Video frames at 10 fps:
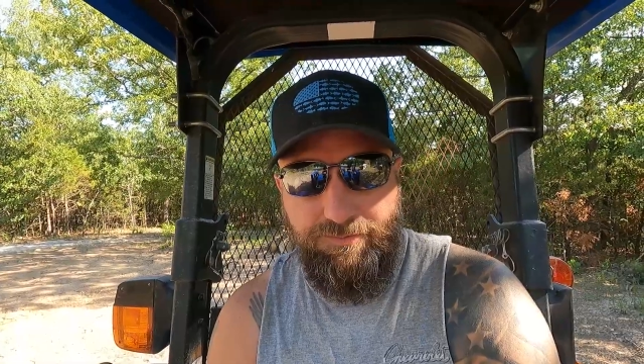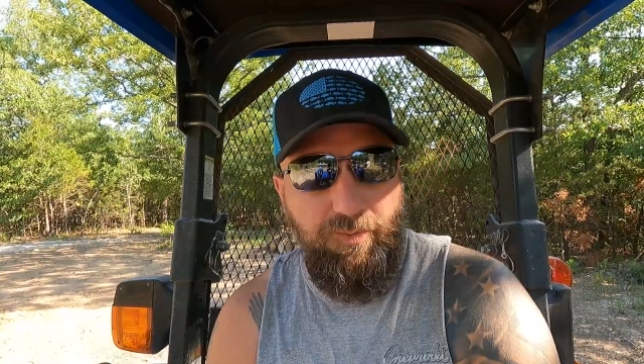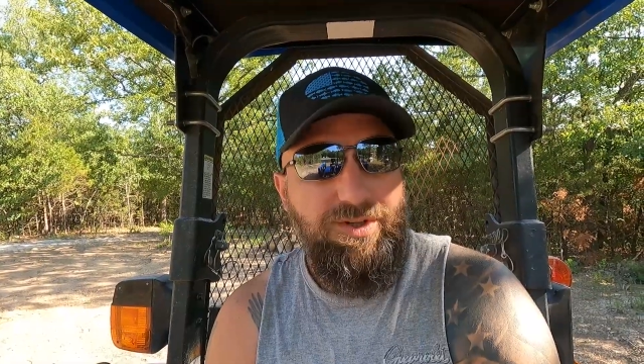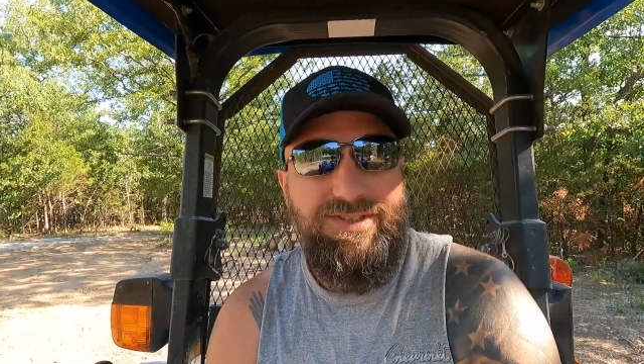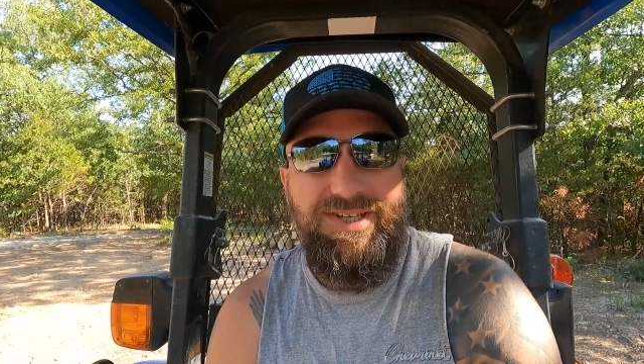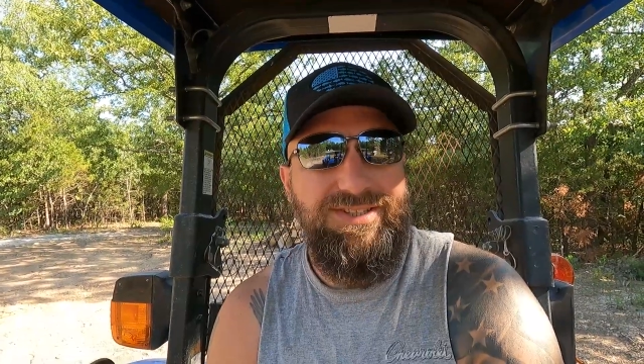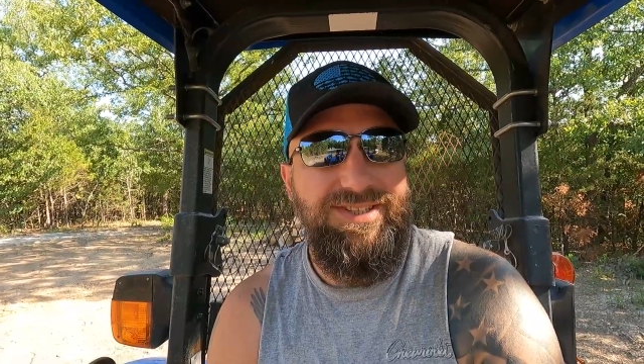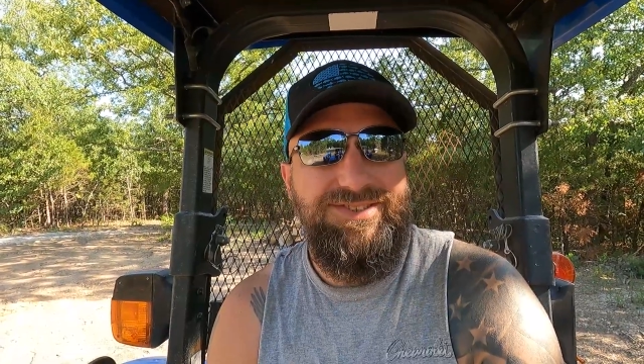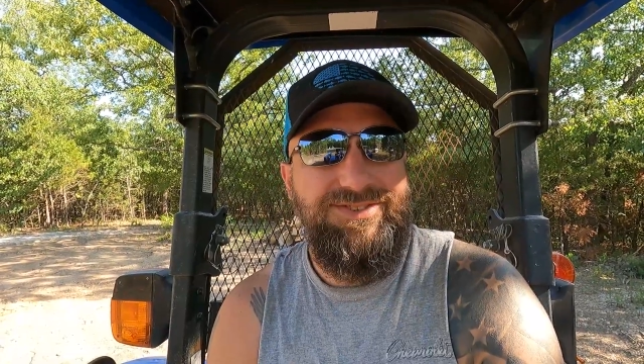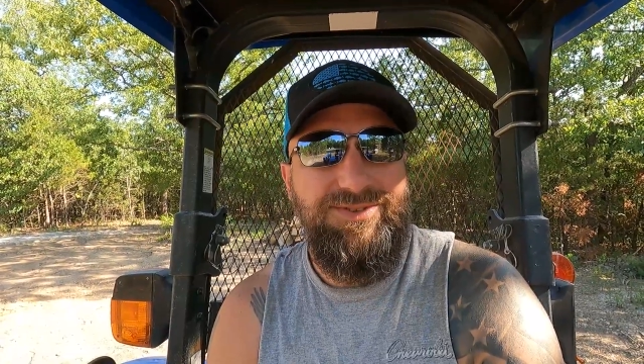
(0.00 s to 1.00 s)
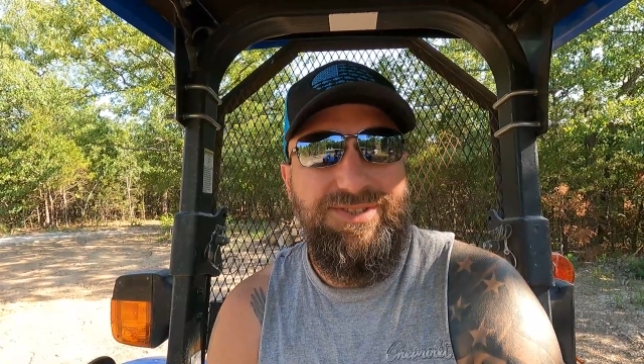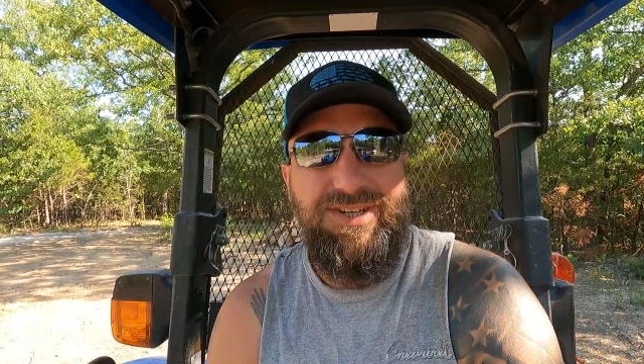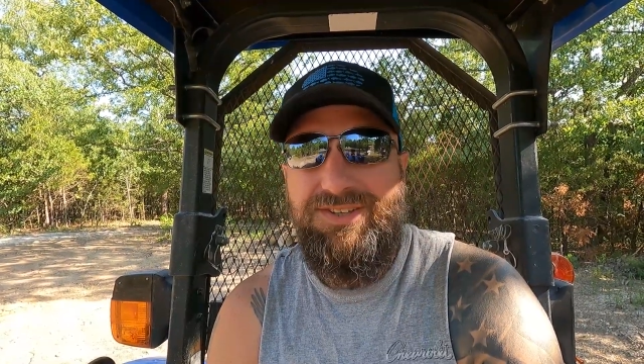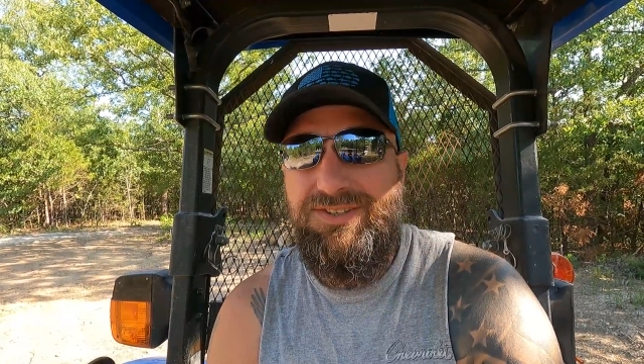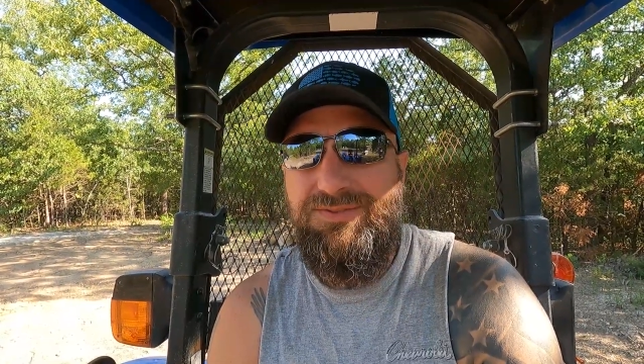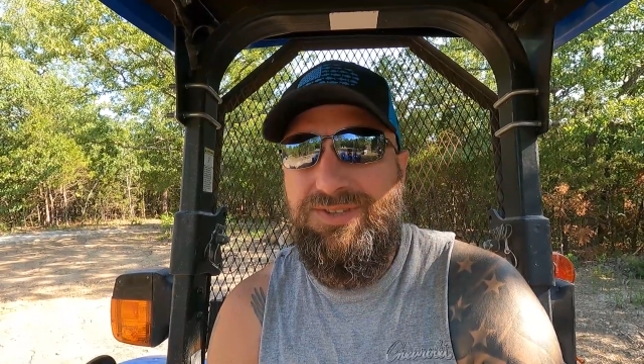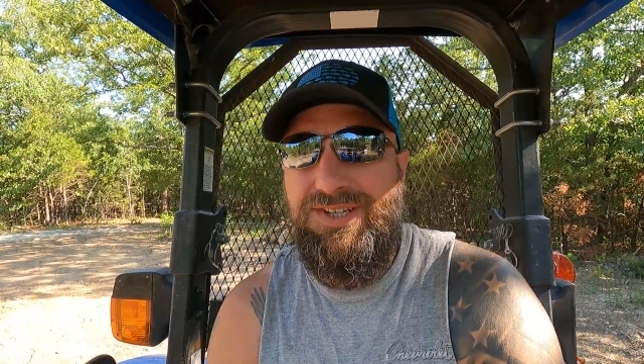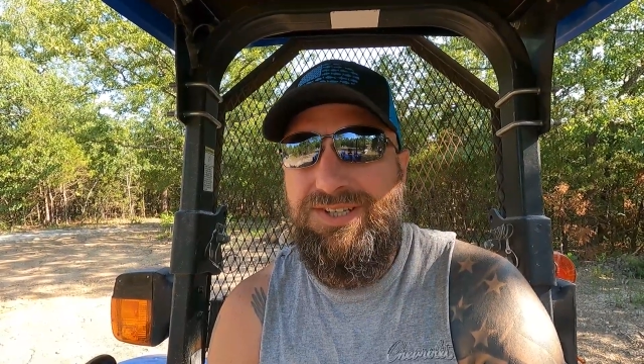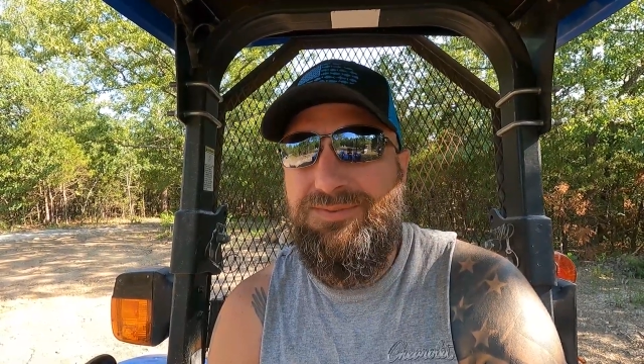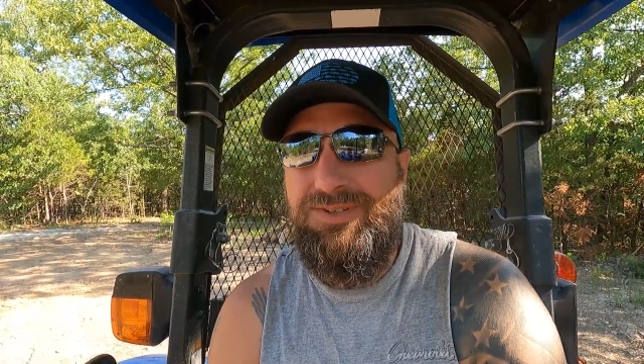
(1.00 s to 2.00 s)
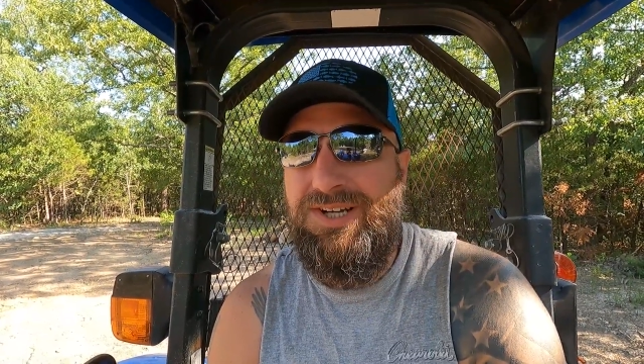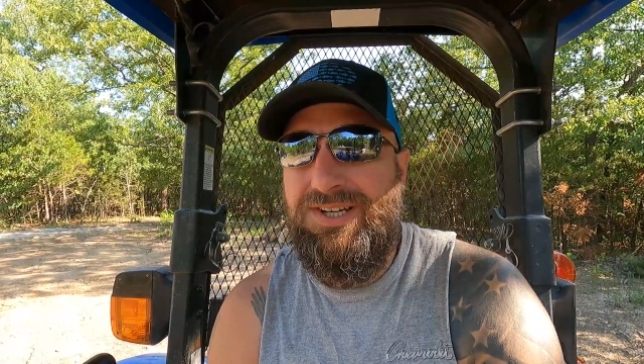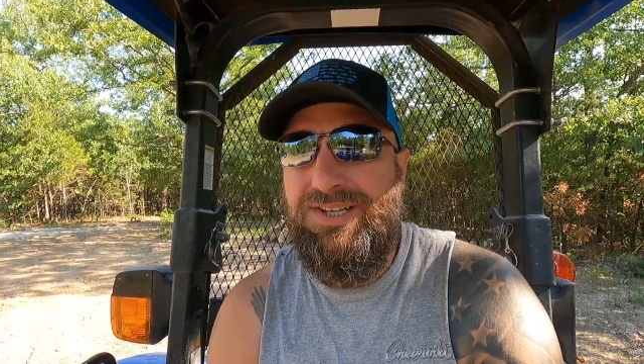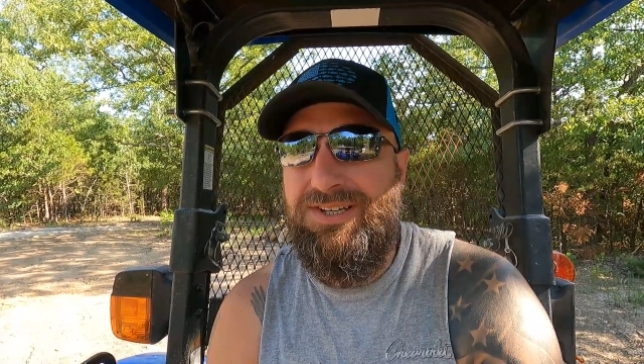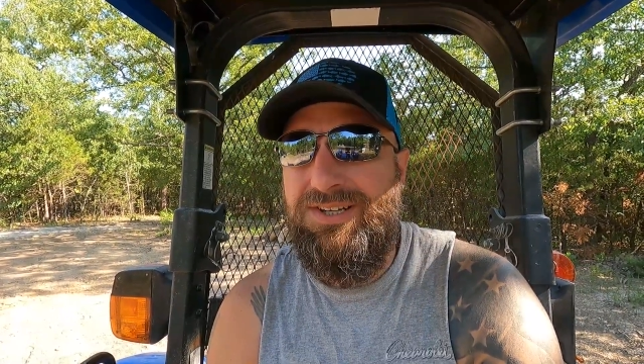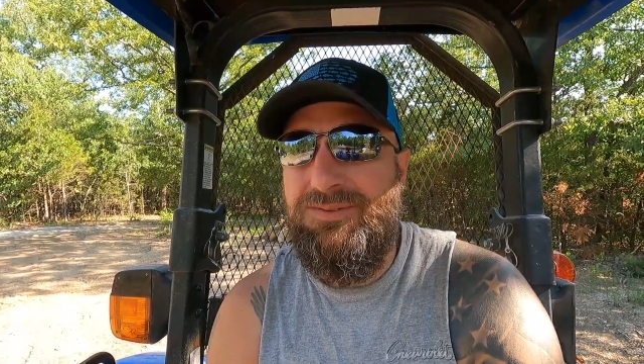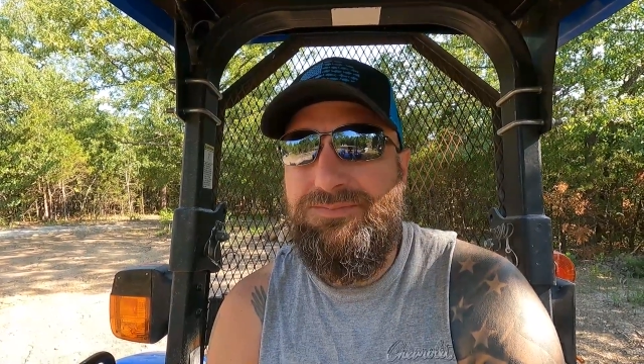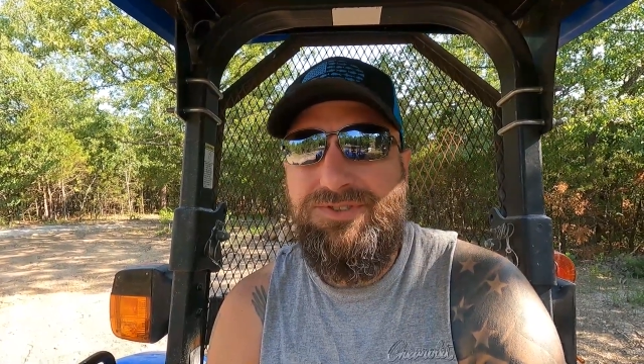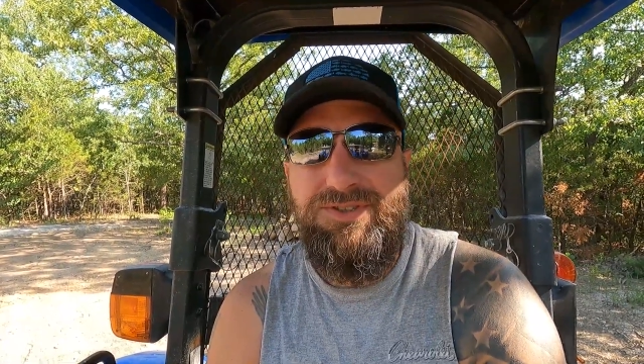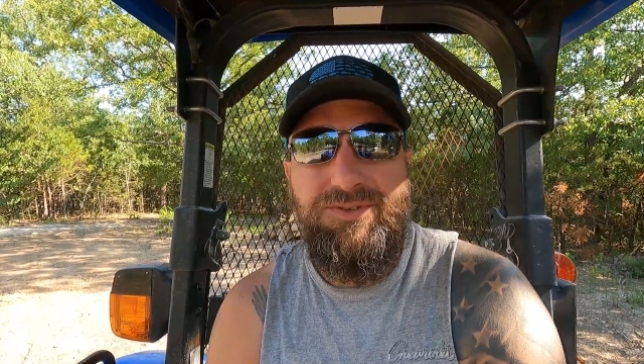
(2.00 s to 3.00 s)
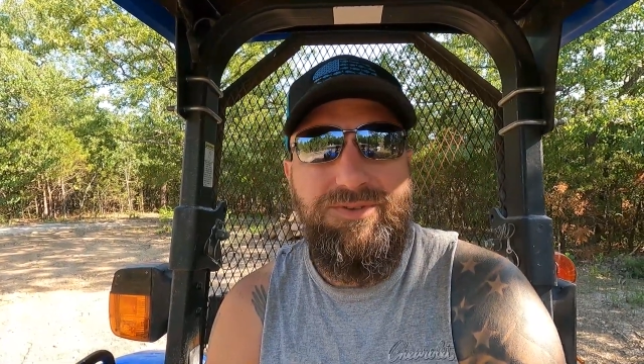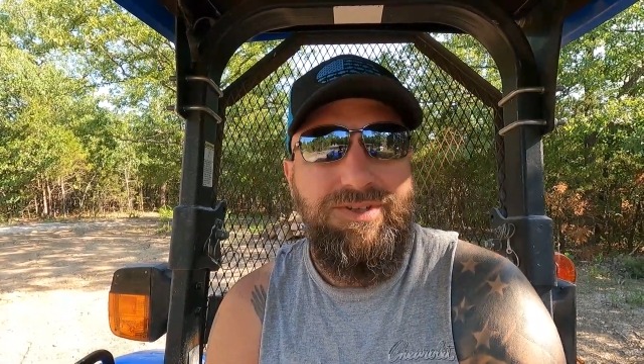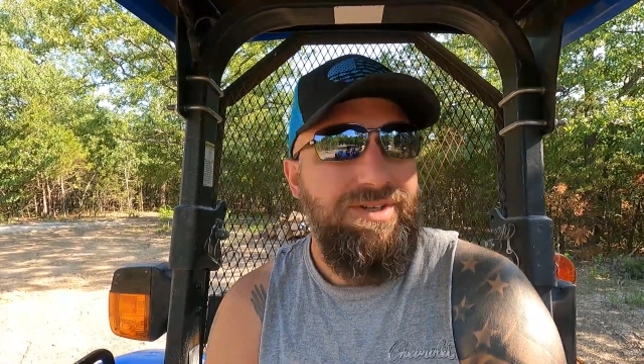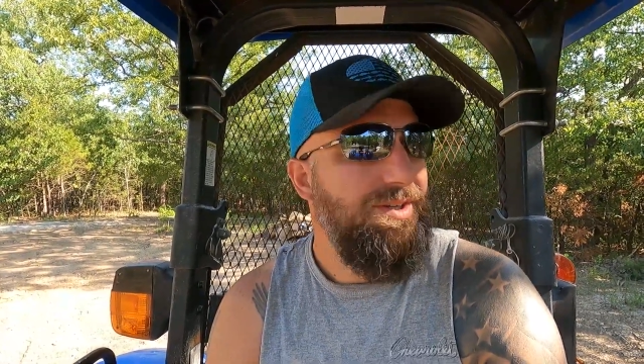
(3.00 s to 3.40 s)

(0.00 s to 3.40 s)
one thing leads to another and we end up not getting up. So